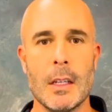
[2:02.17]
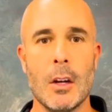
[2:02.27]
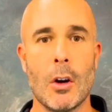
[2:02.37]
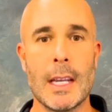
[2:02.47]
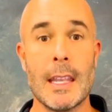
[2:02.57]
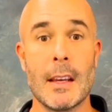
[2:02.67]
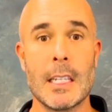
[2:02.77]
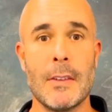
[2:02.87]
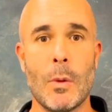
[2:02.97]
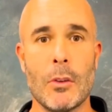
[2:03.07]
Okay, thank
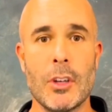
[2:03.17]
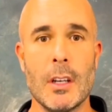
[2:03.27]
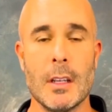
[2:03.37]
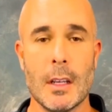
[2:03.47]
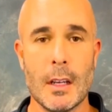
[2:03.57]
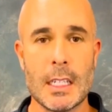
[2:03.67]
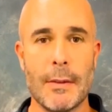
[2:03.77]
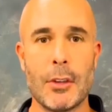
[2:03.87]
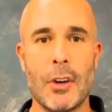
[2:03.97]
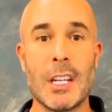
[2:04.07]
you for watching.
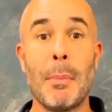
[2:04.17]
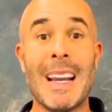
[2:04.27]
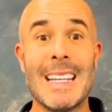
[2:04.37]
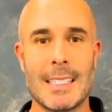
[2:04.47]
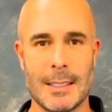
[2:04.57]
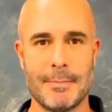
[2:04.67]
Give us a ring and buy it.